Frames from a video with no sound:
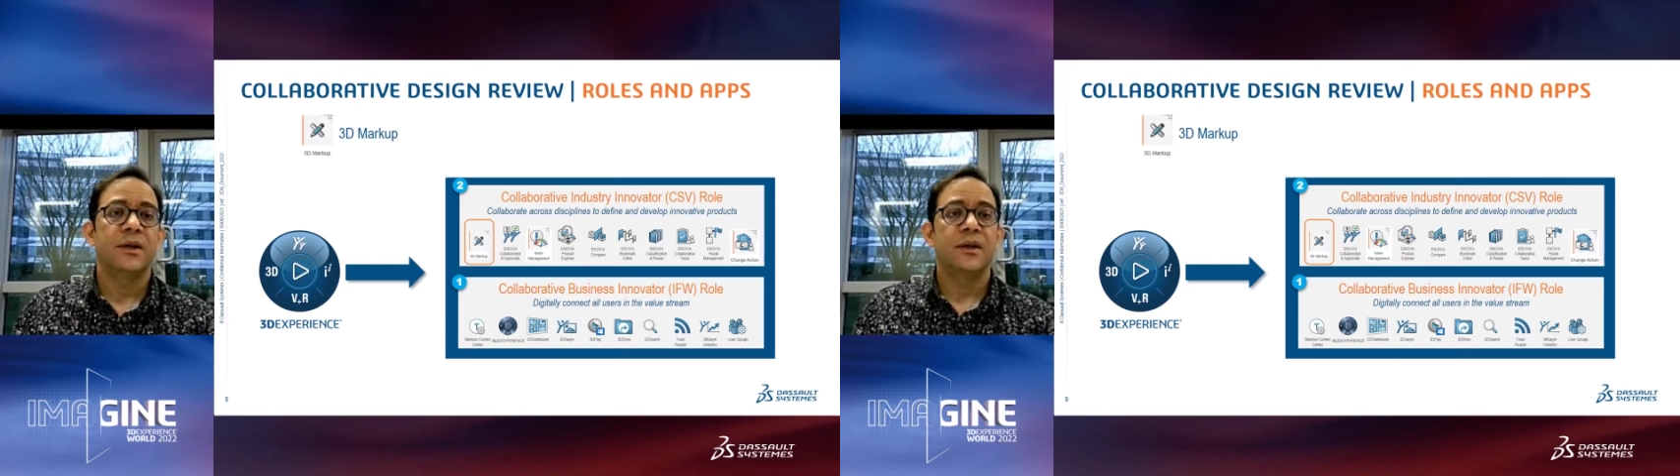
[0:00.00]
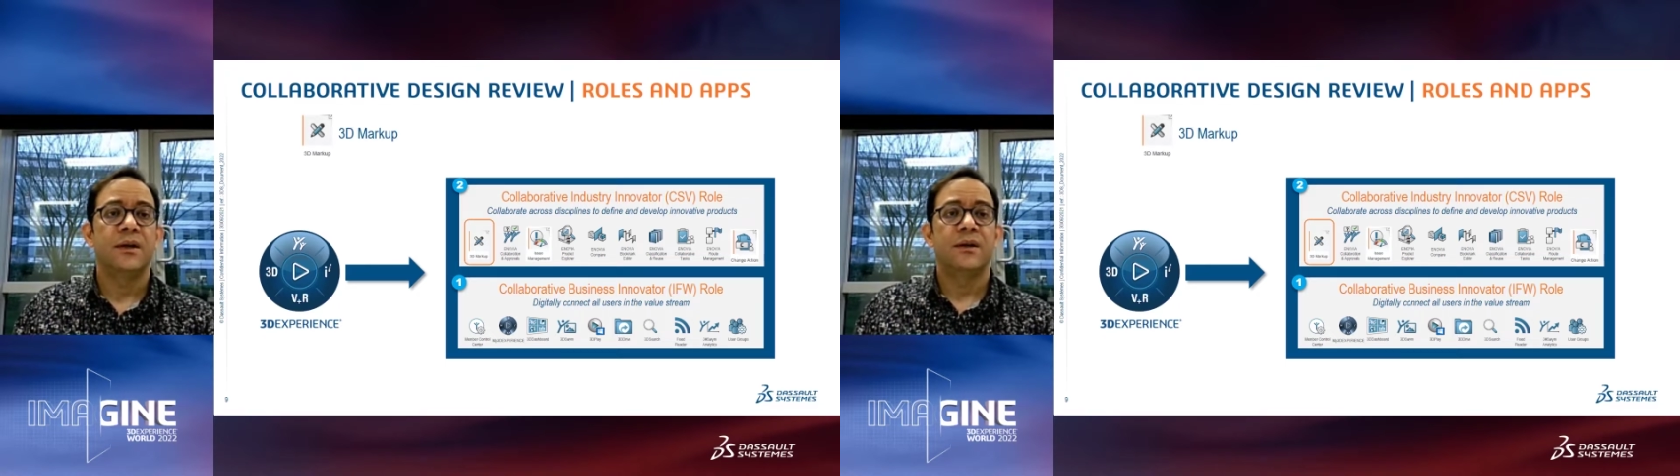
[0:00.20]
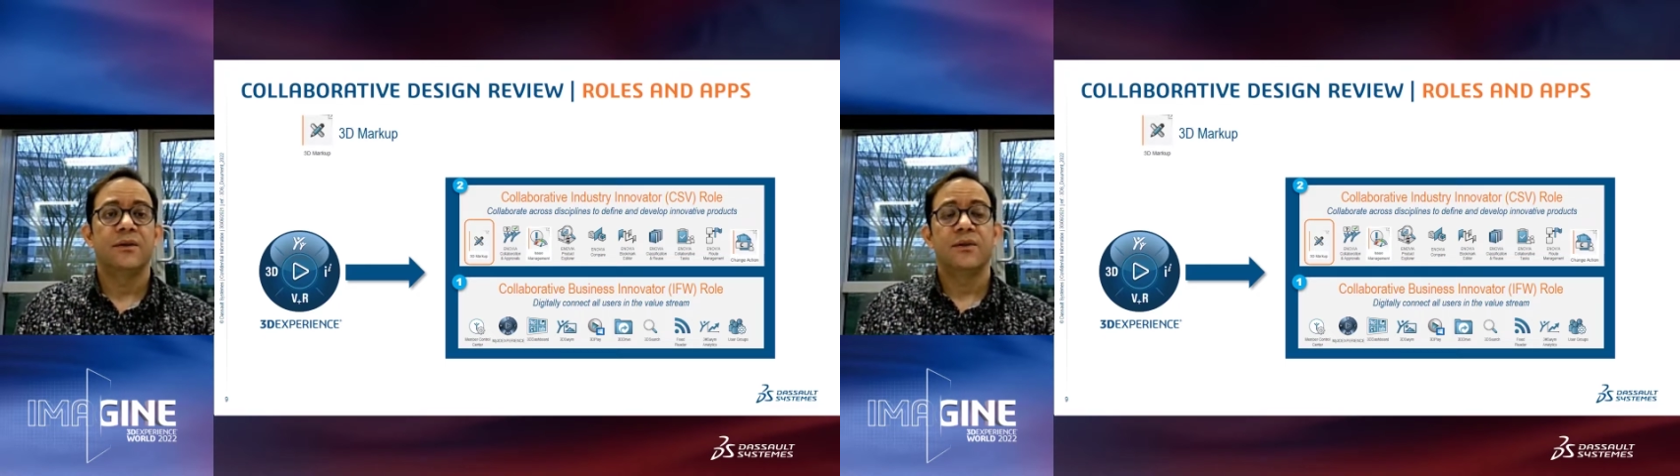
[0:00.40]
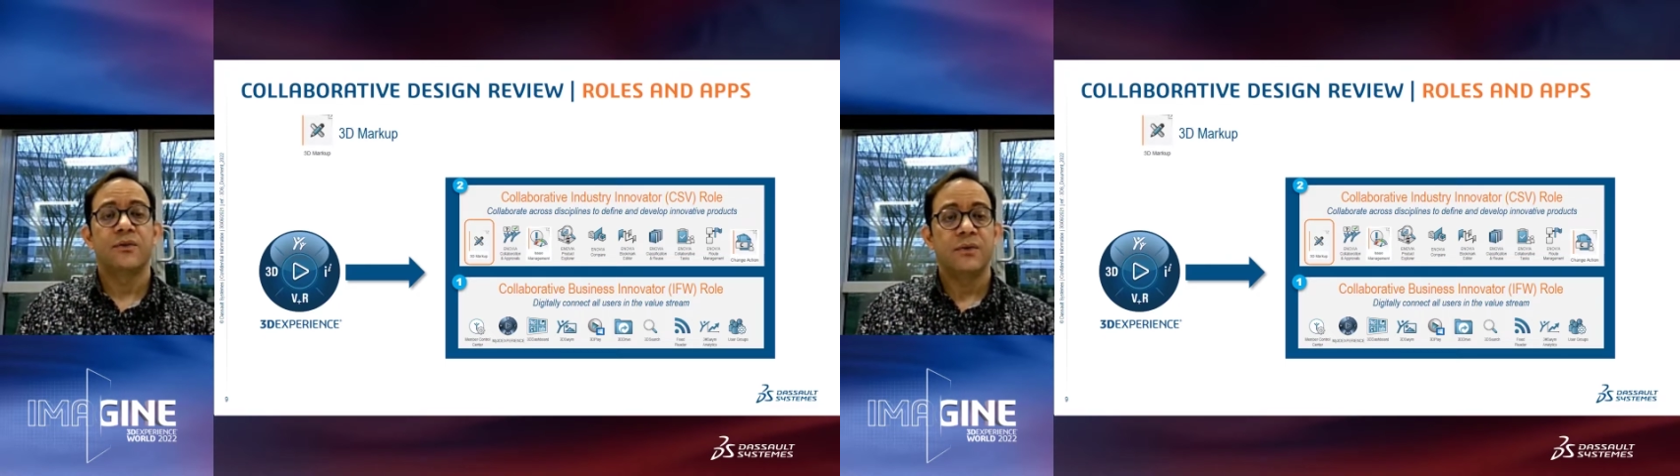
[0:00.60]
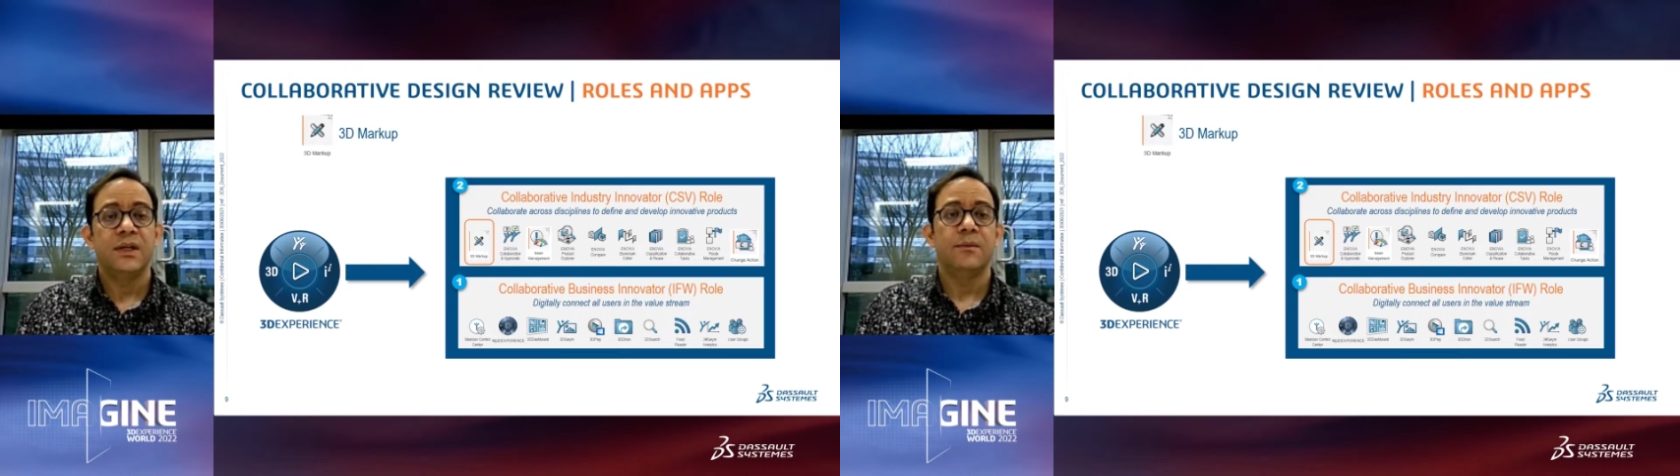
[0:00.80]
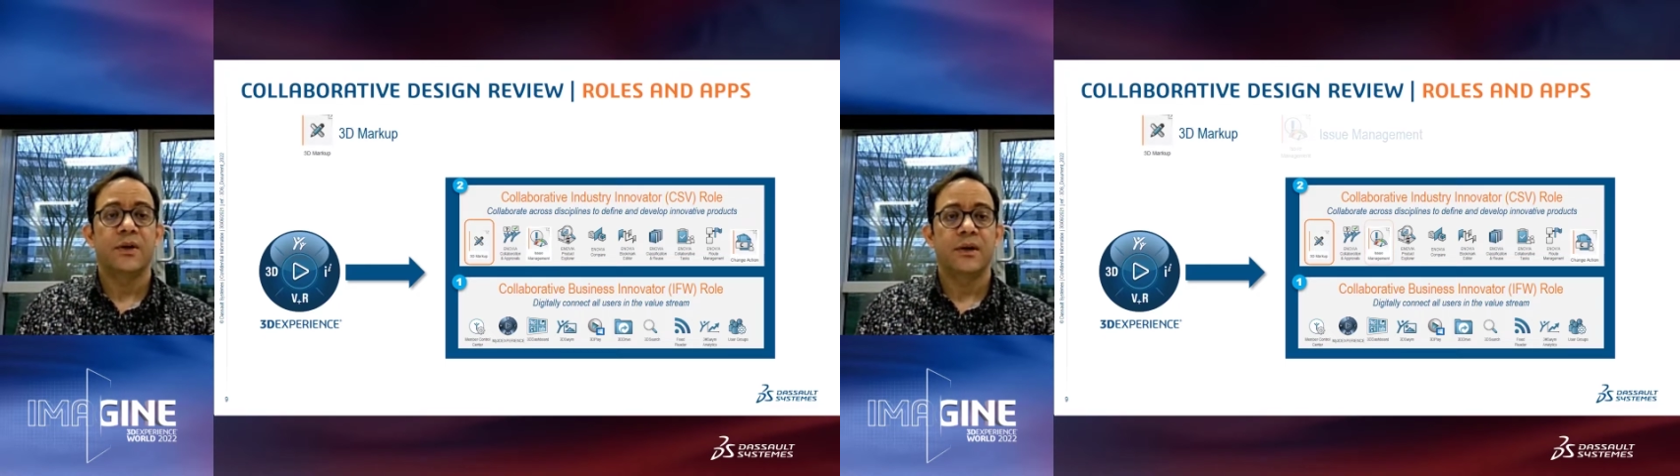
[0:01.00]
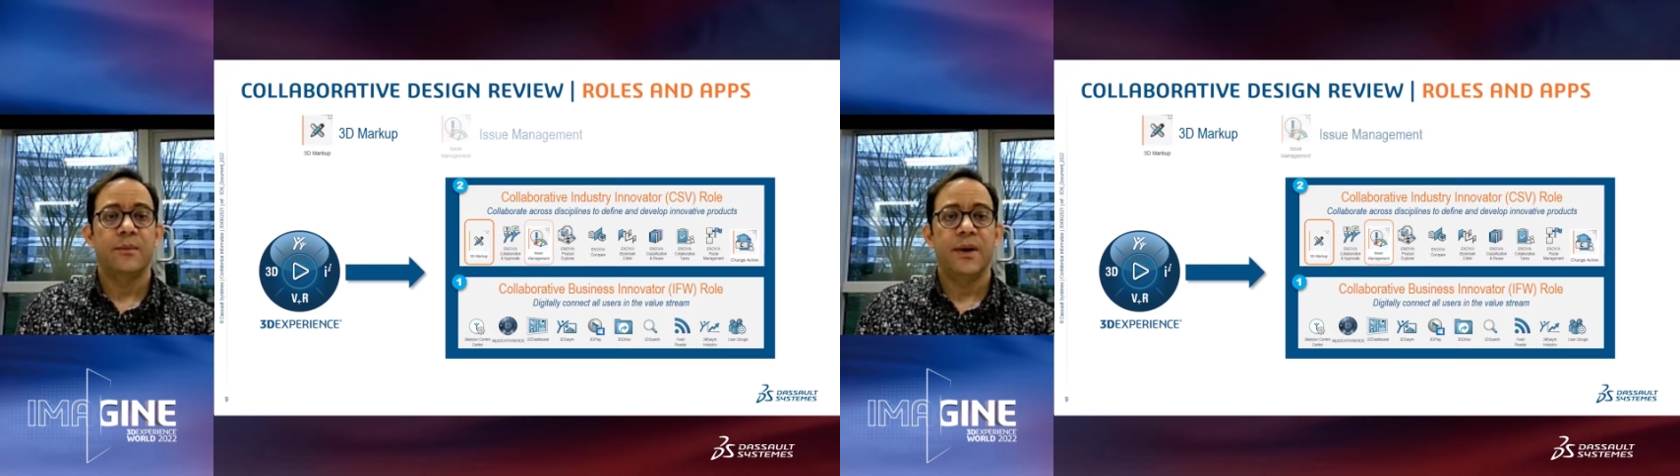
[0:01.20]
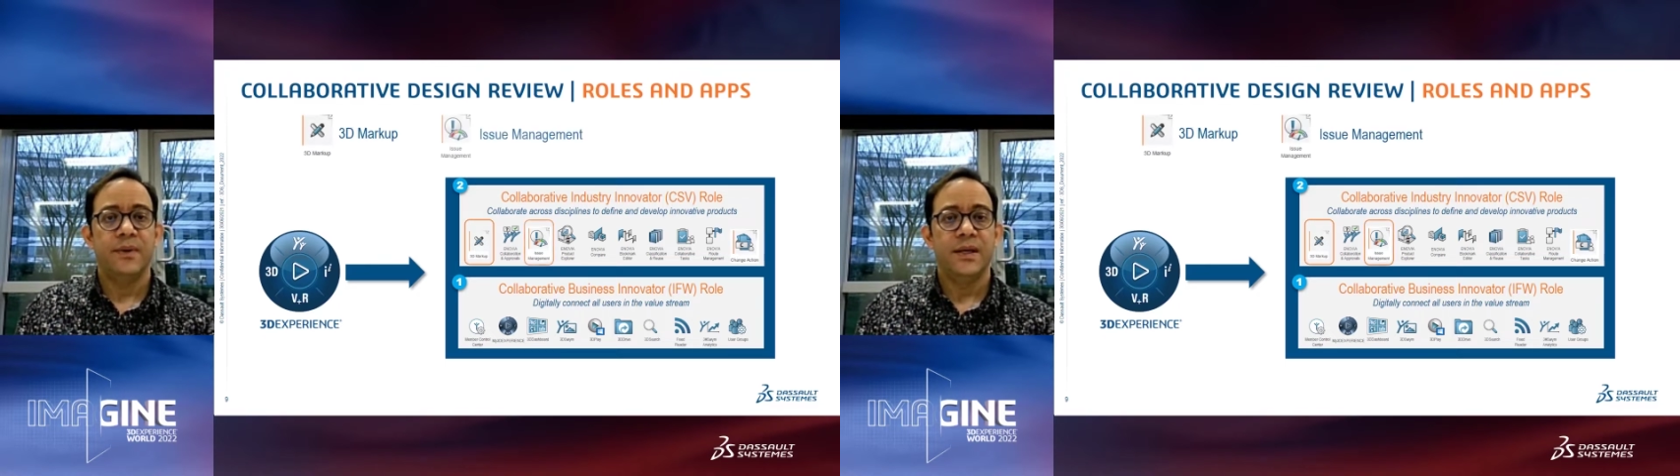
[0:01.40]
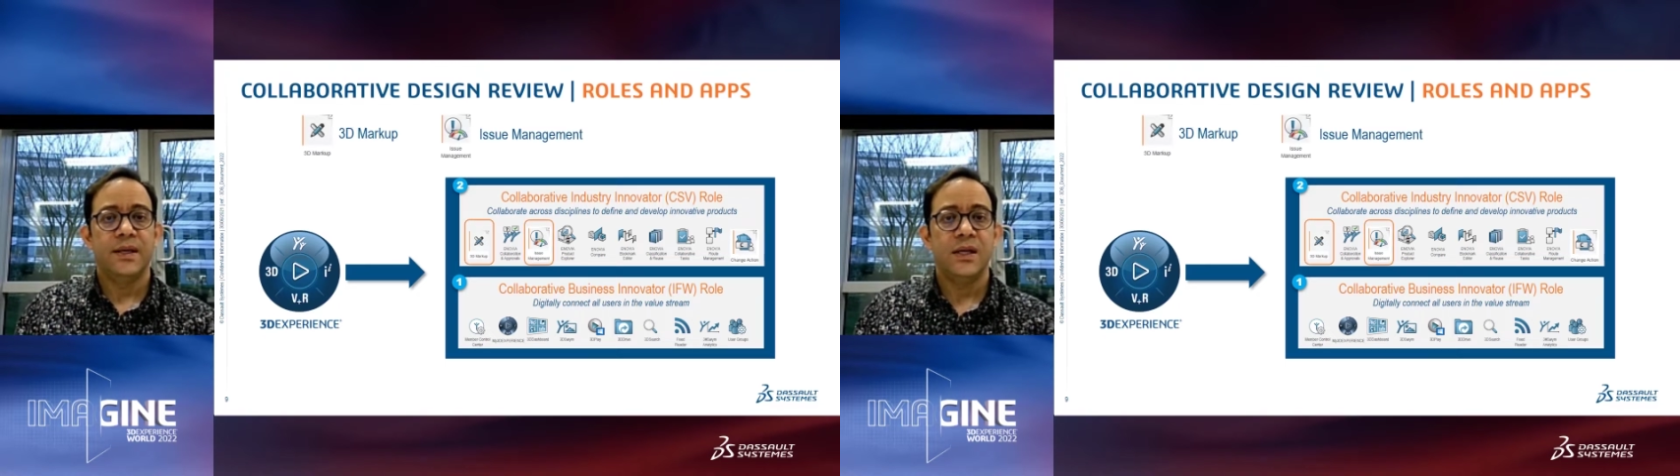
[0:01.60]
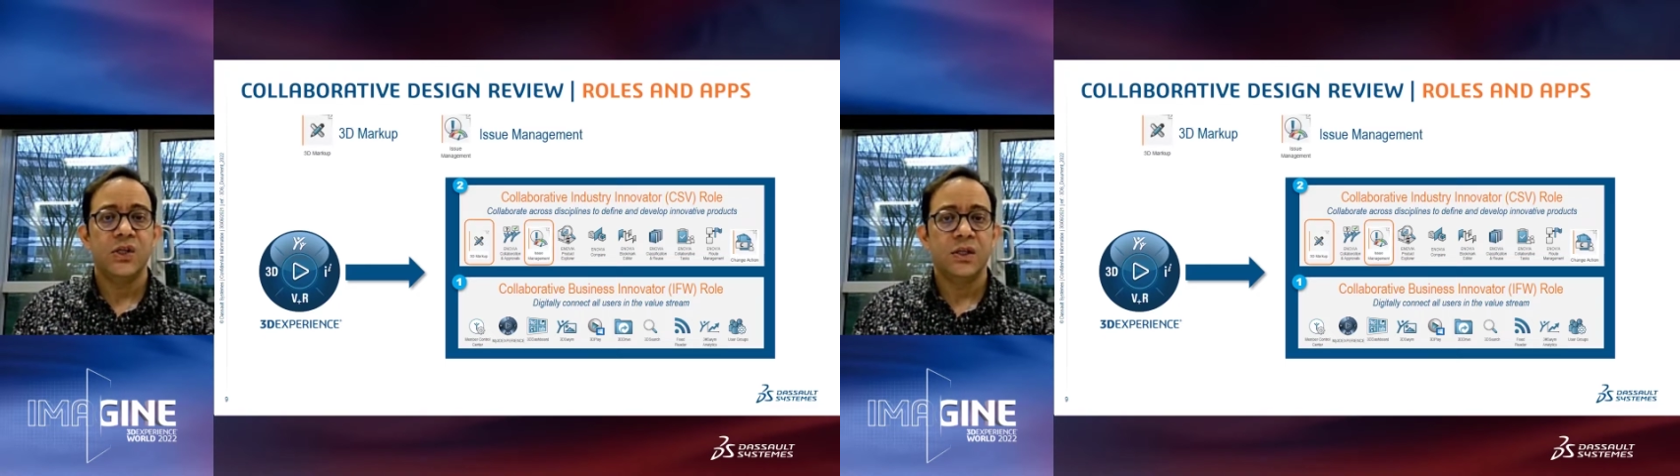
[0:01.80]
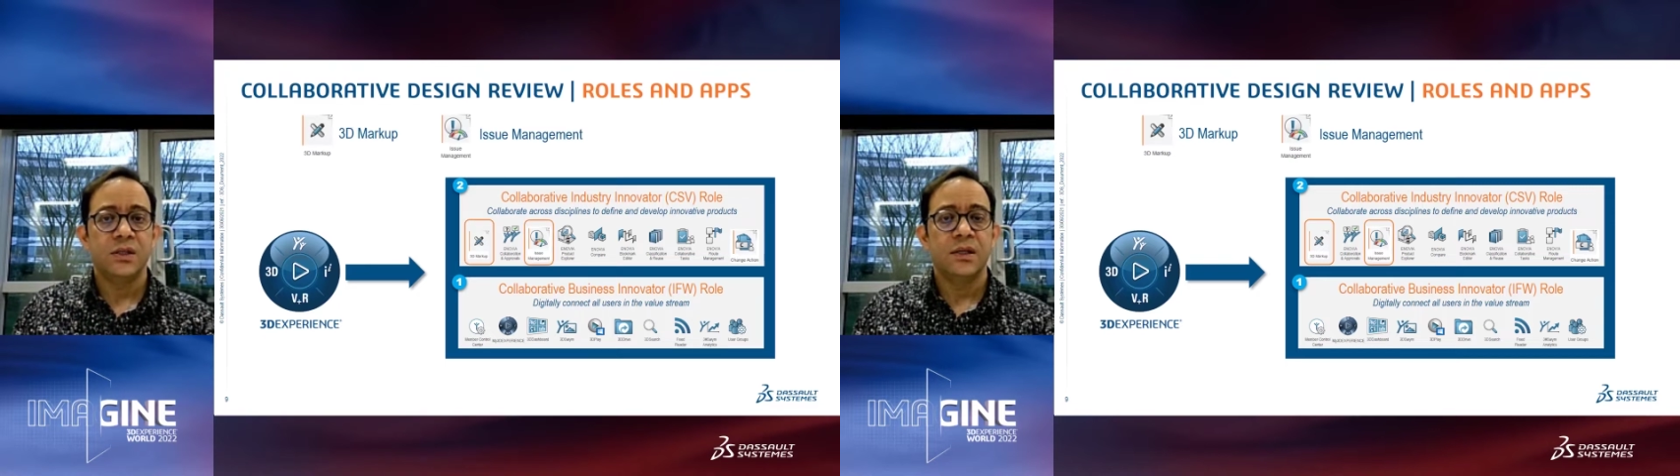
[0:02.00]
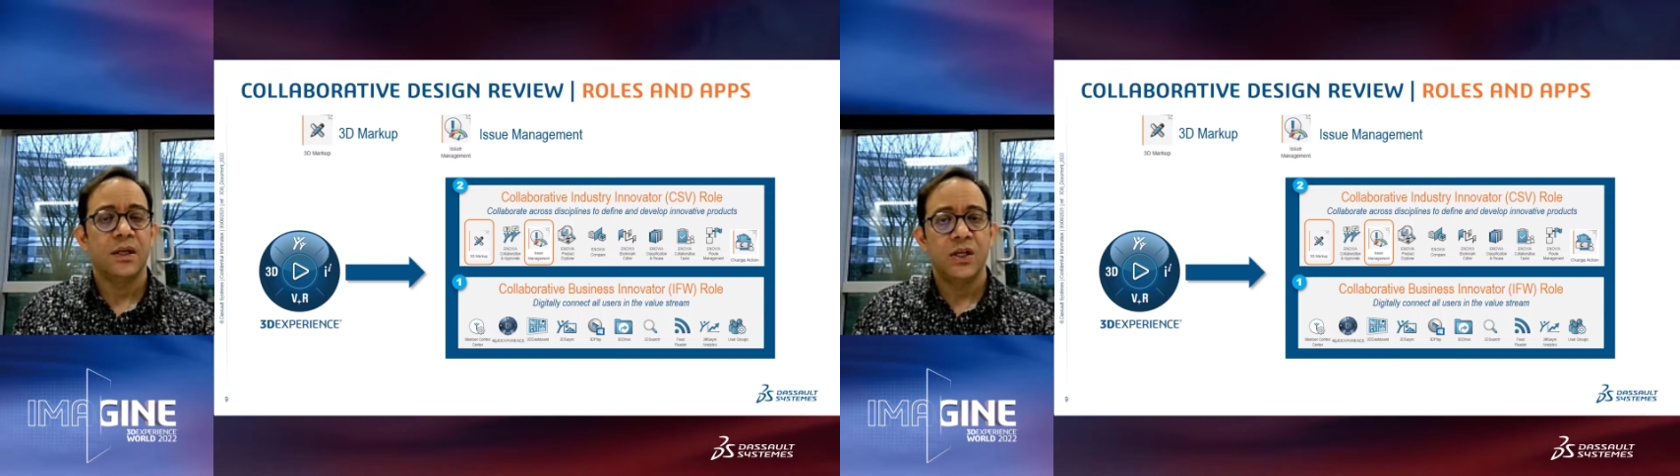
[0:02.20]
the 3D markup application,